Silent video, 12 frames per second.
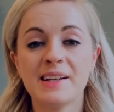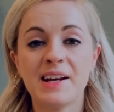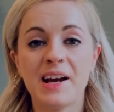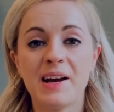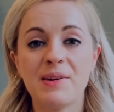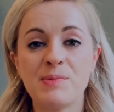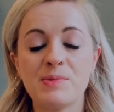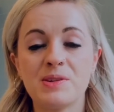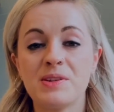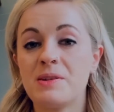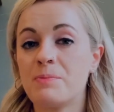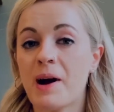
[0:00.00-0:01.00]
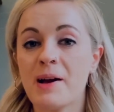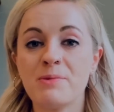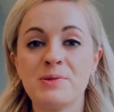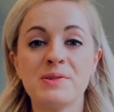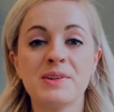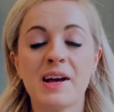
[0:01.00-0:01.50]
to the
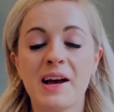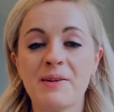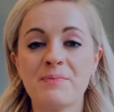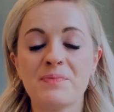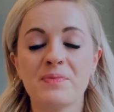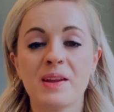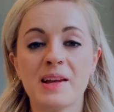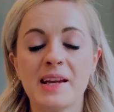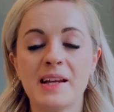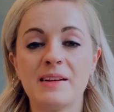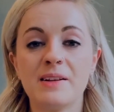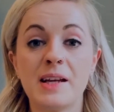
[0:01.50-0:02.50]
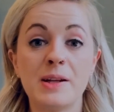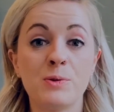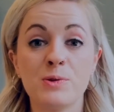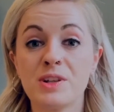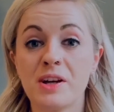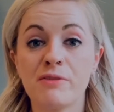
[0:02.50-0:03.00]
Bible in
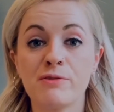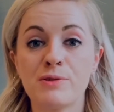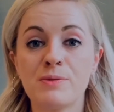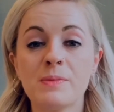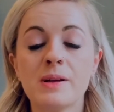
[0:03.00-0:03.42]
audio form.